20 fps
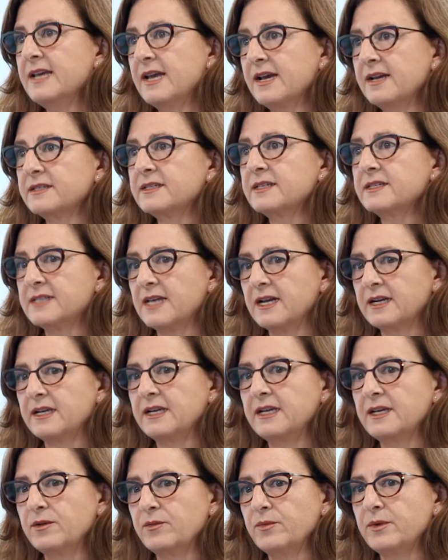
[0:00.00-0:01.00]
Yes,
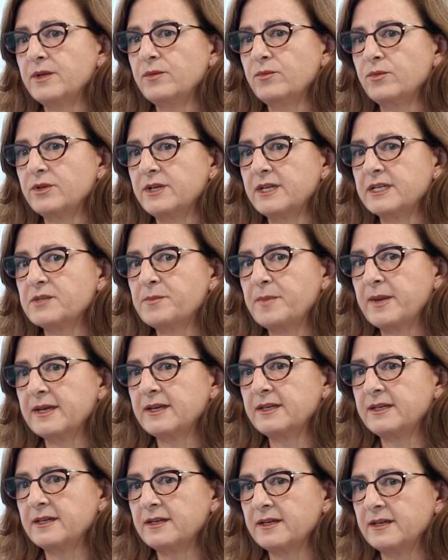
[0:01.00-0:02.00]
exactly. We would
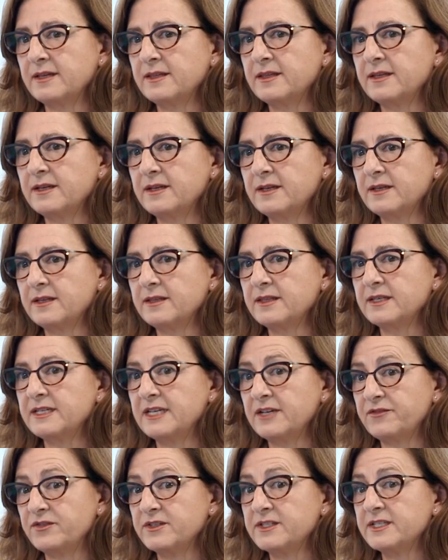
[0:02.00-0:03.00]
expect the
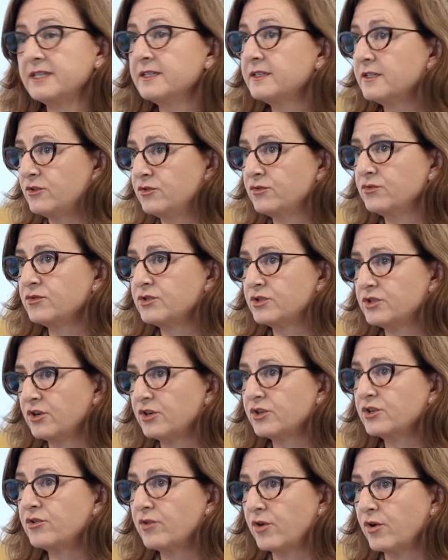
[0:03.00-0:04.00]
deficit to
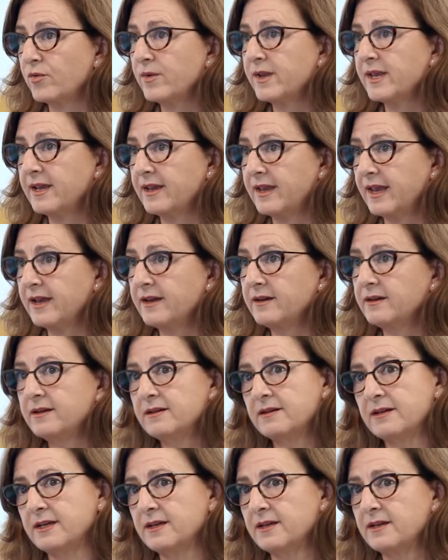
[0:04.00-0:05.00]
start growing
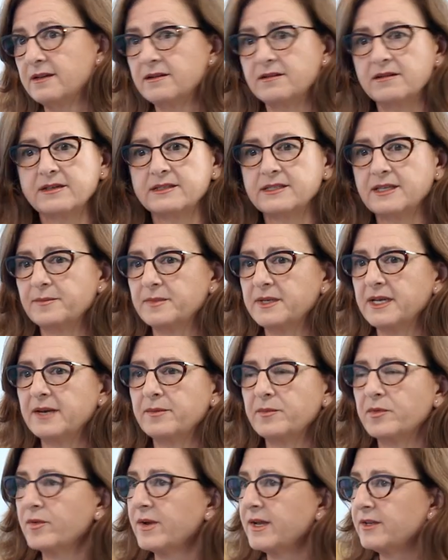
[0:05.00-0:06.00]
again
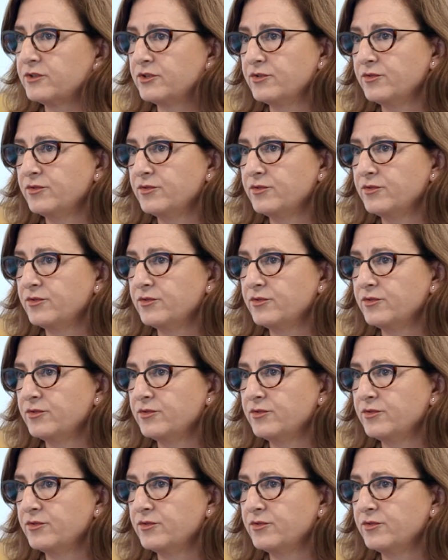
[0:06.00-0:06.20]
sometime around